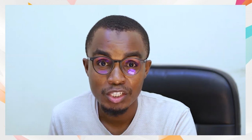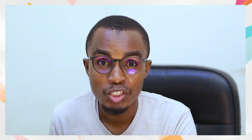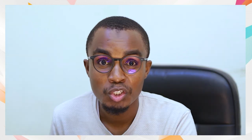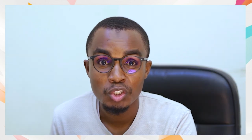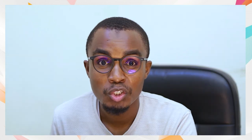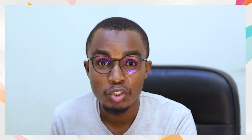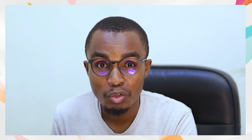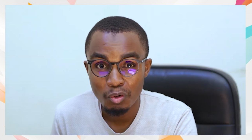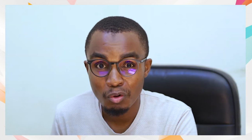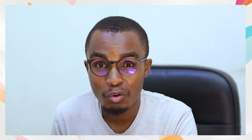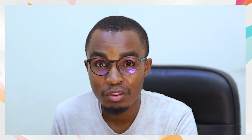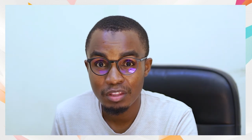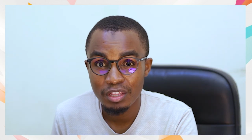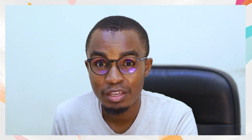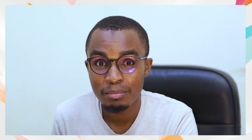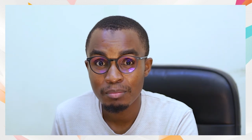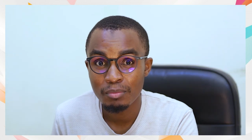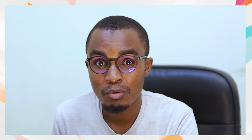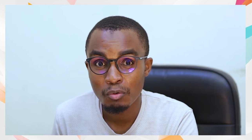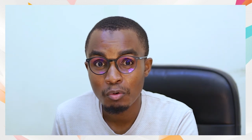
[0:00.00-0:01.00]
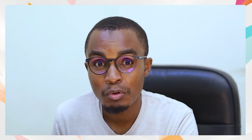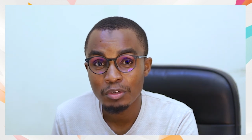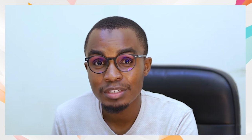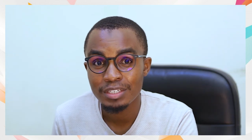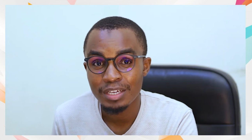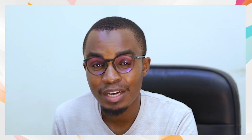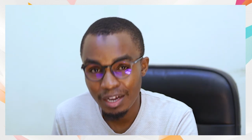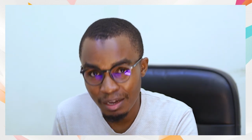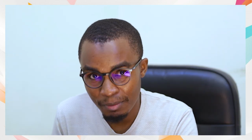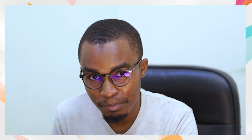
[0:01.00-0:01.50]
Show them
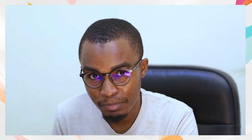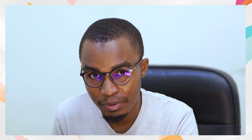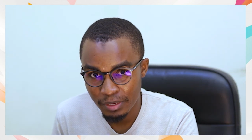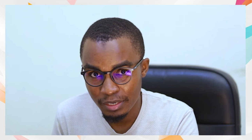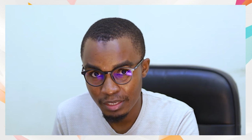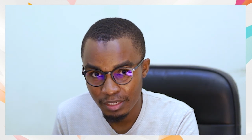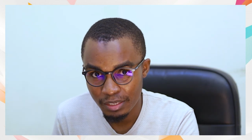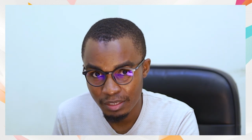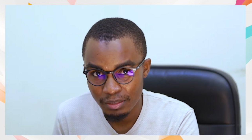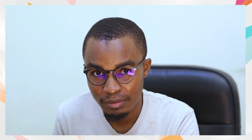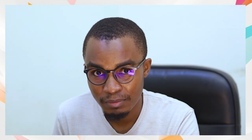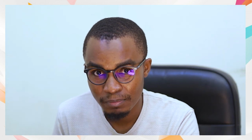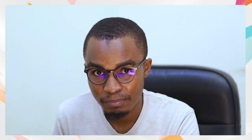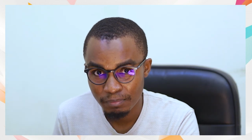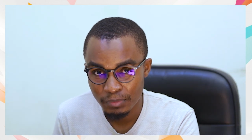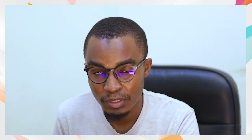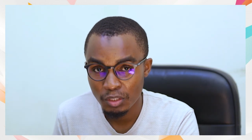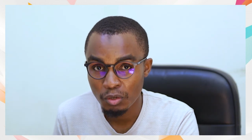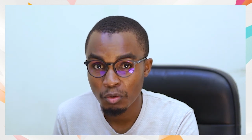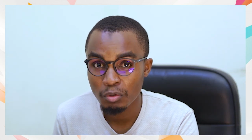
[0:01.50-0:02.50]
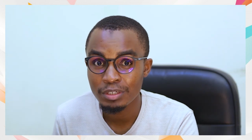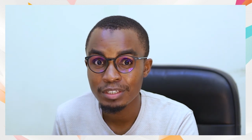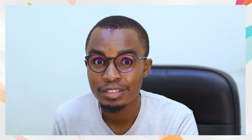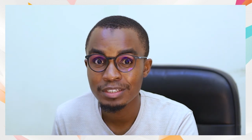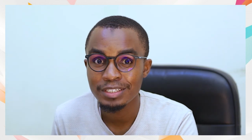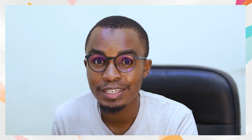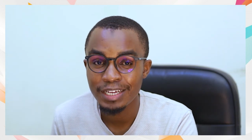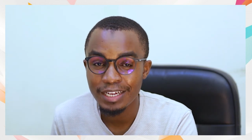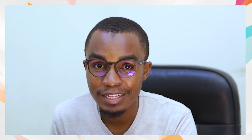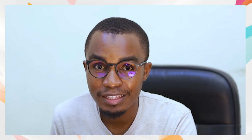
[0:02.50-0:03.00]
what's happening.
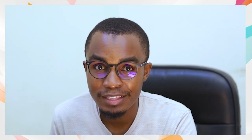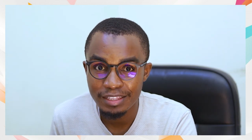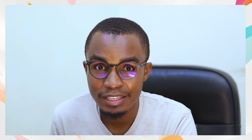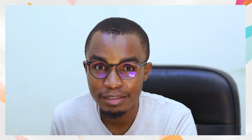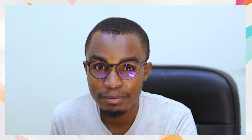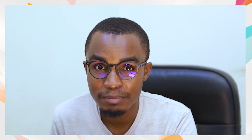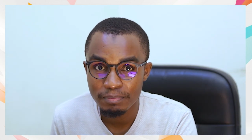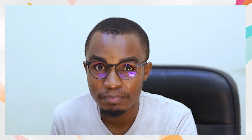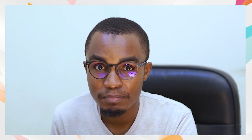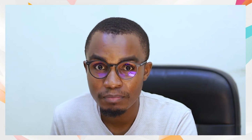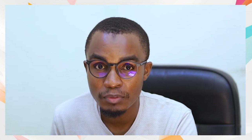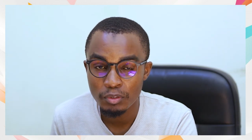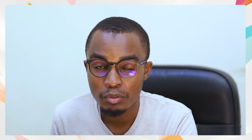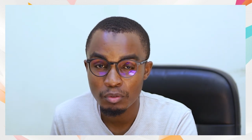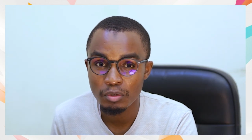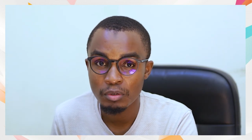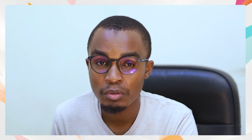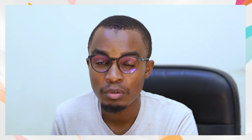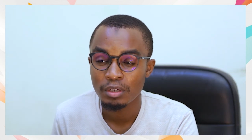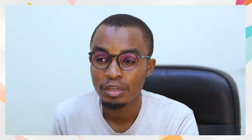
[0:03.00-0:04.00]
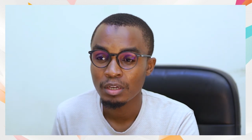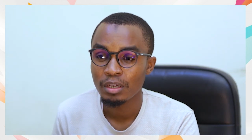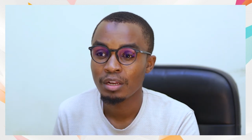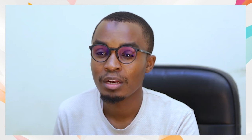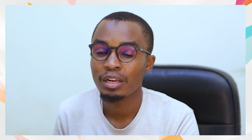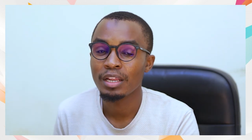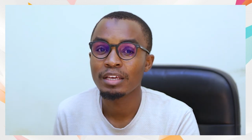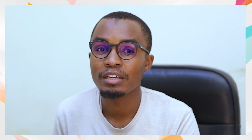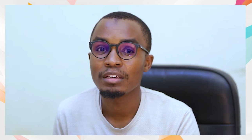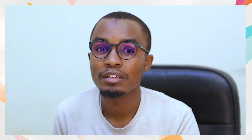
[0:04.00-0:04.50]
Don't tell them, you know.
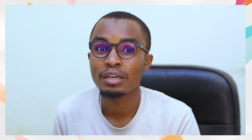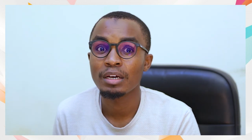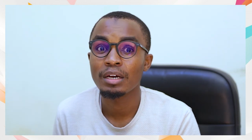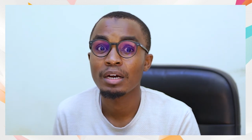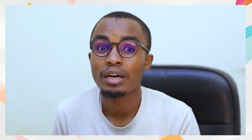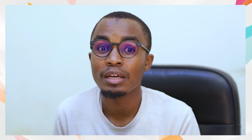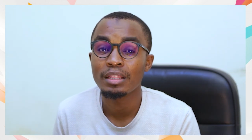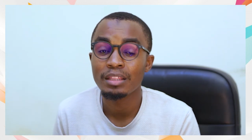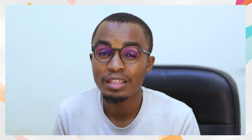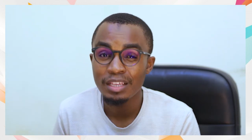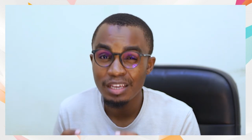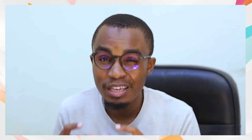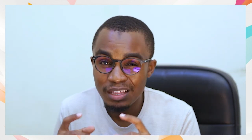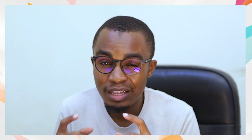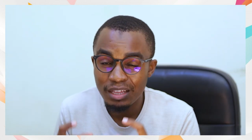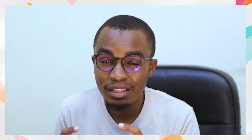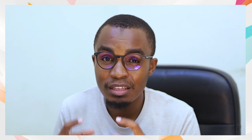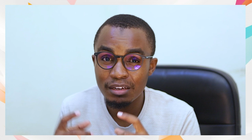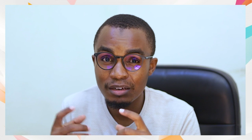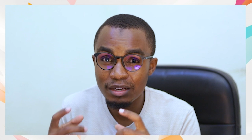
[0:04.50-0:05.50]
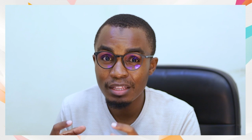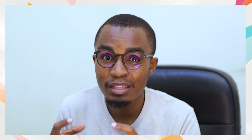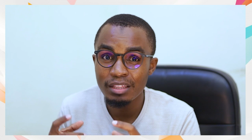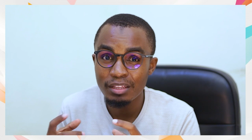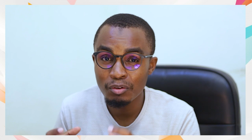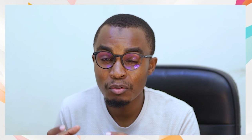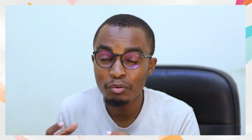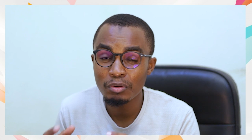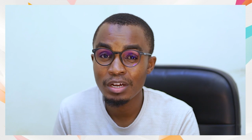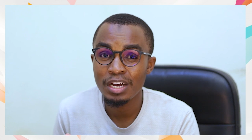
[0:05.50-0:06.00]
Like the, the,
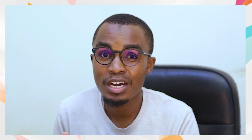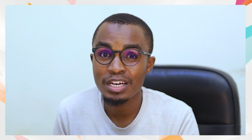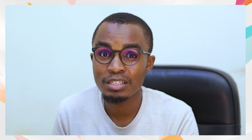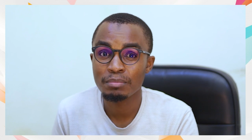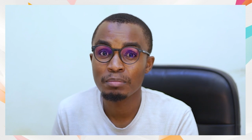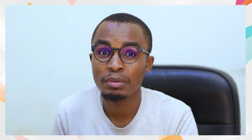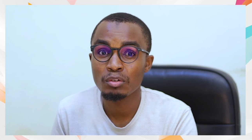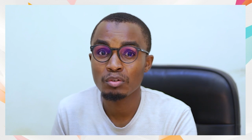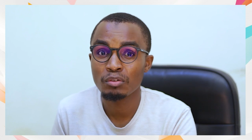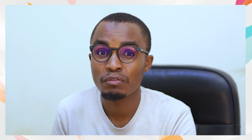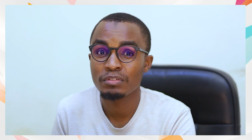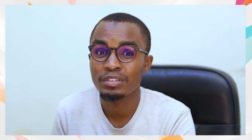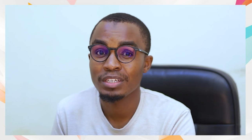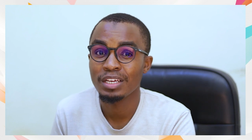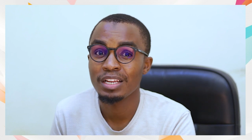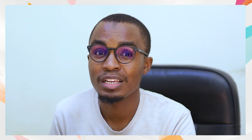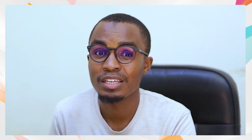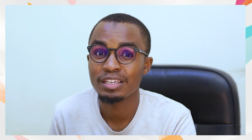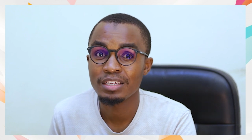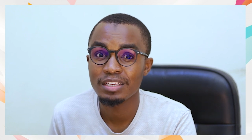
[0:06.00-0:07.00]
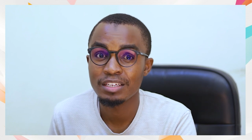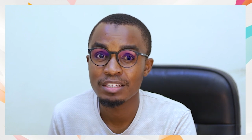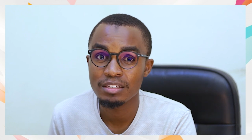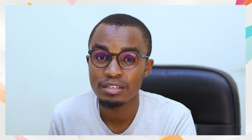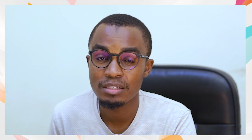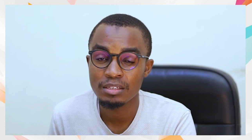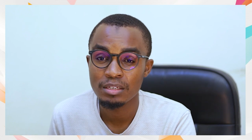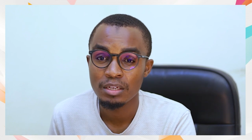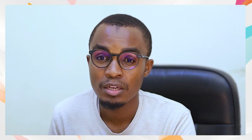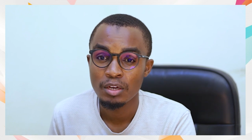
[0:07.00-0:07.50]
the good aspect of telling
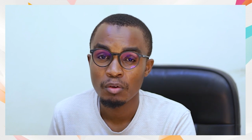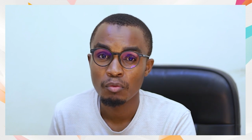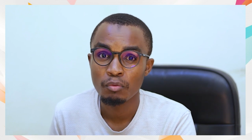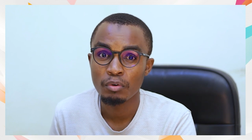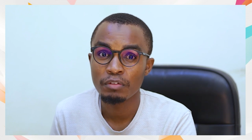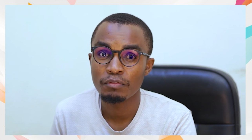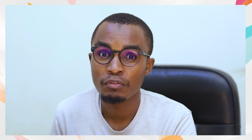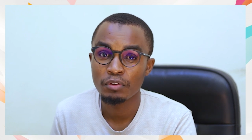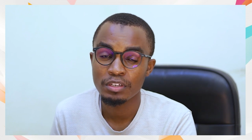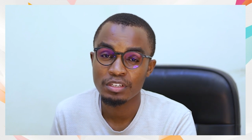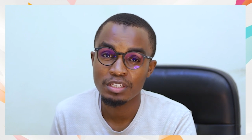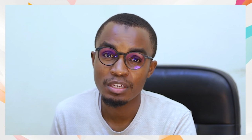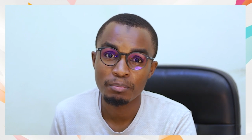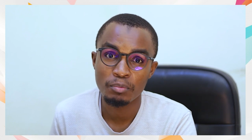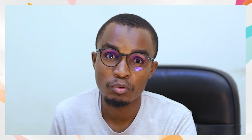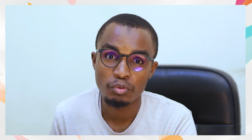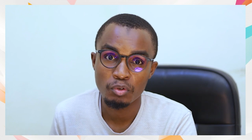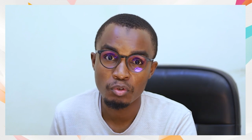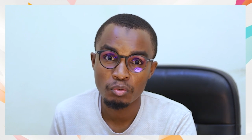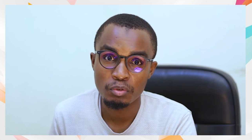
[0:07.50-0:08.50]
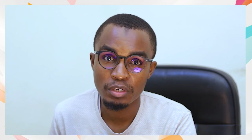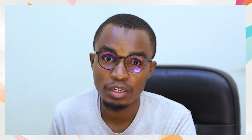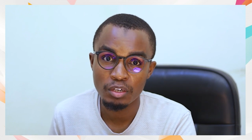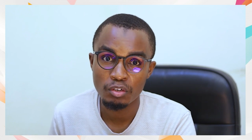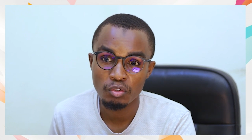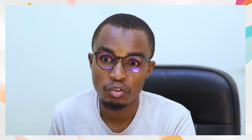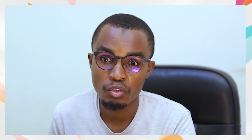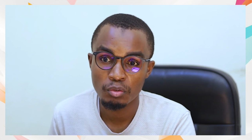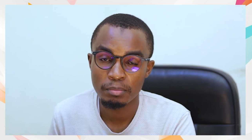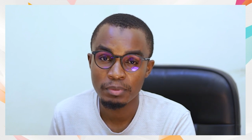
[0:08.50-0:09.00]
is when, for example, you're doing a
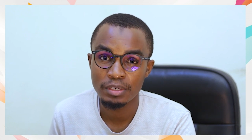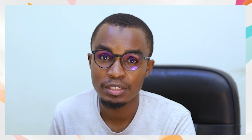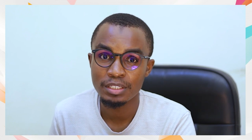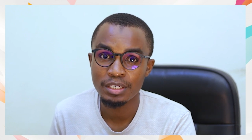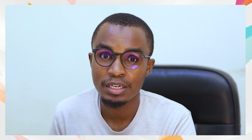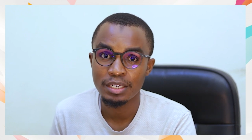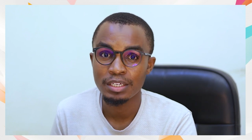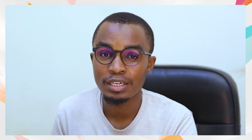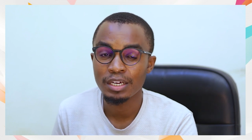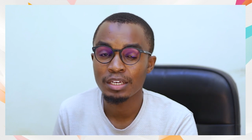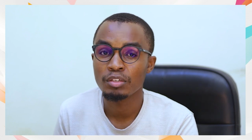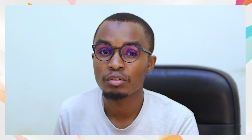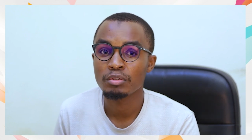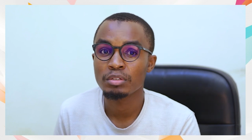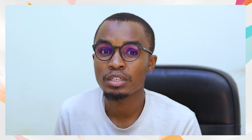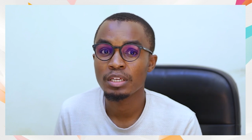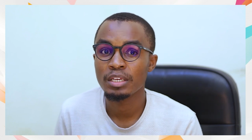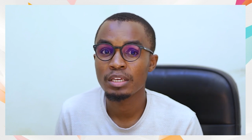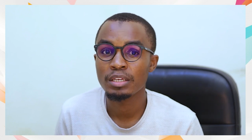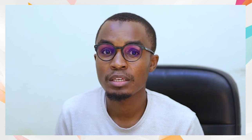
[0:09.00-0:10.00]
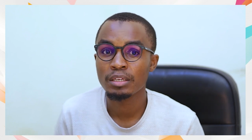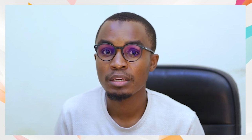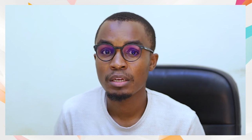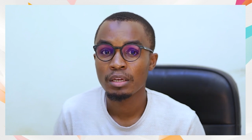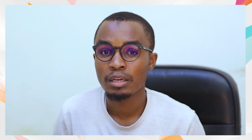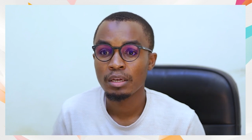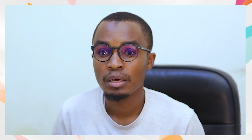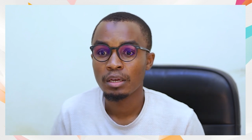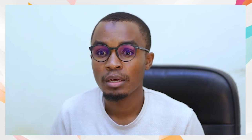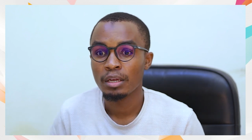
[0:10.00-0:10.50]
documentary and you're saying
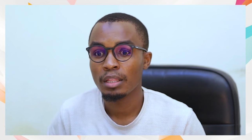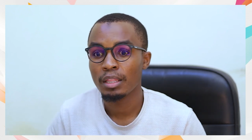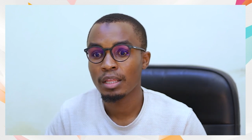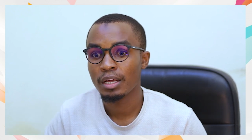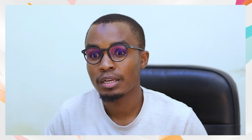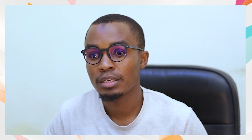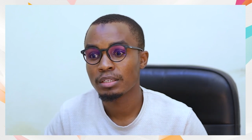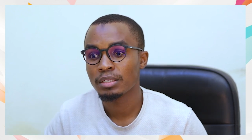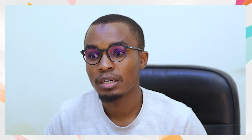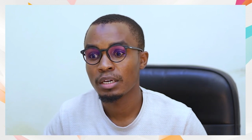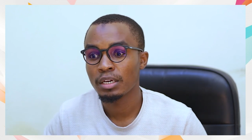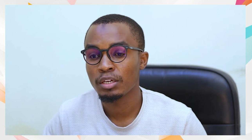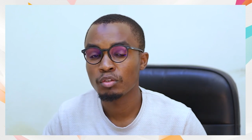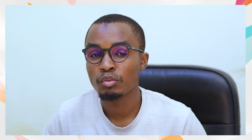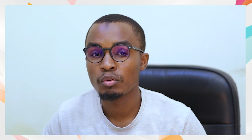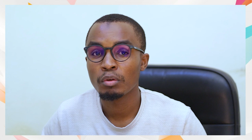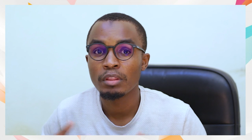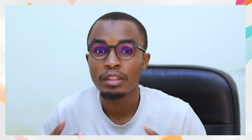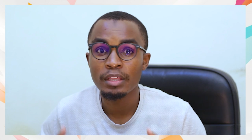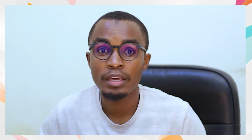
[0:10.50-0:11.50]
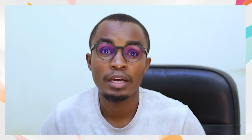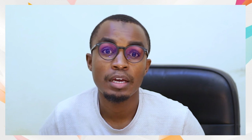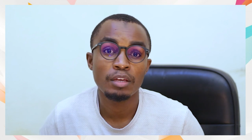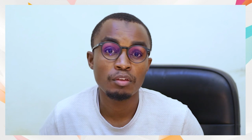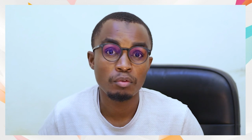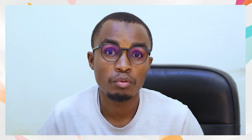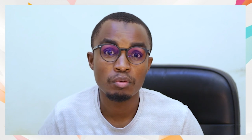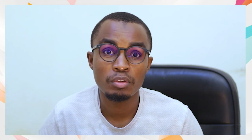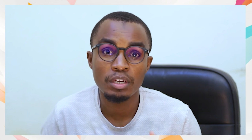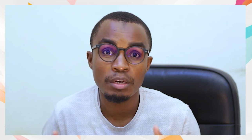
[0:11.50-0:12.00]
that uh, you're there,
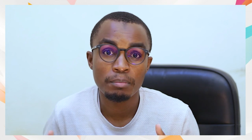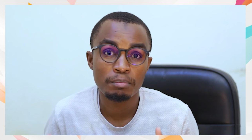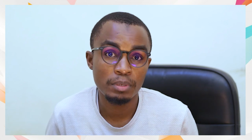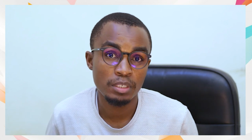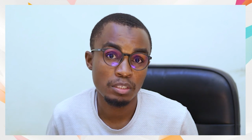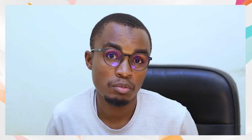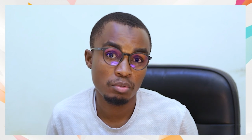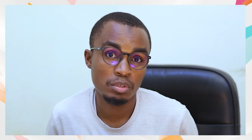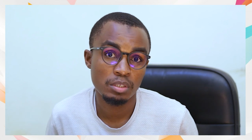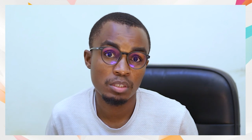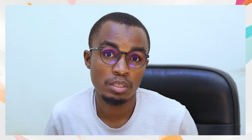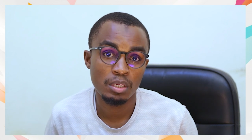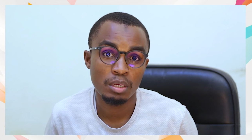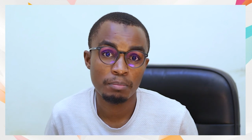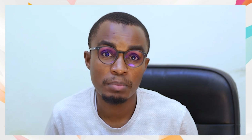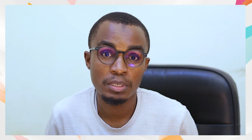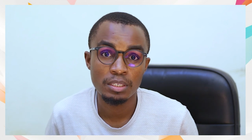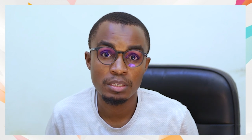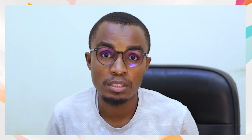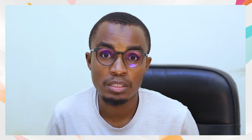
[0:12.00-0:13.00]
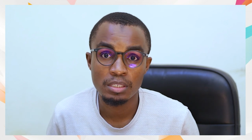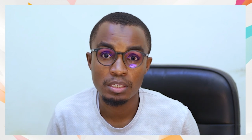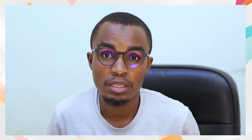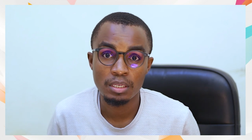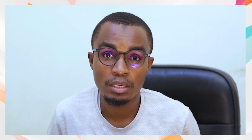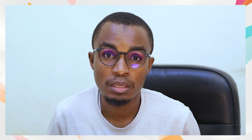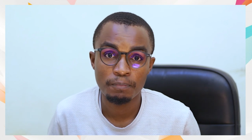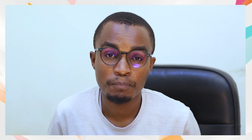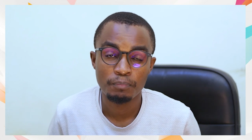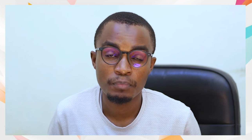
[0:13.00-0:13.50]
you're doing a P2C,
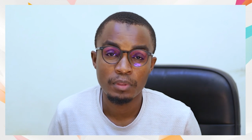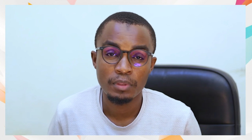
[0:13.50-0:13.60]
PTC,